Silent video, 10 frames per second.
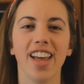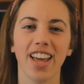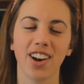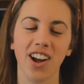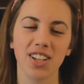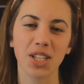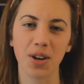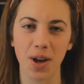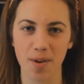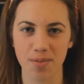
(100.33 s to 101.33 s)
It also
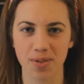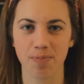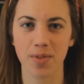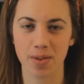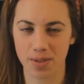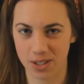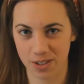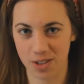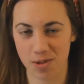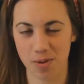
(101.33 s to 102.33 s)
helps the
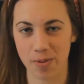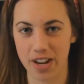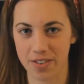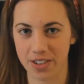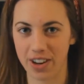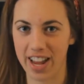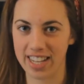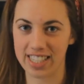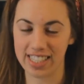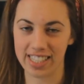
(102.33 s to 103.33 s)
students prepare for their
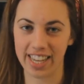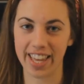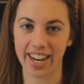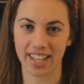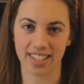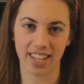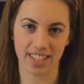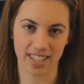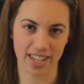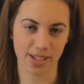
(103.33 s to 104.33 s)
ACT and
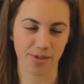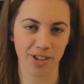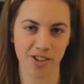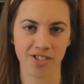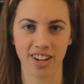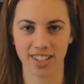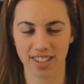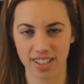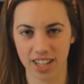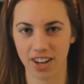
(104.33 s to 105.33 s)
SAT, which are
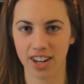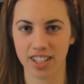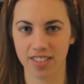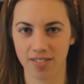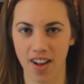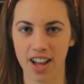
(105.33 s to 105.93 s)
necessary to,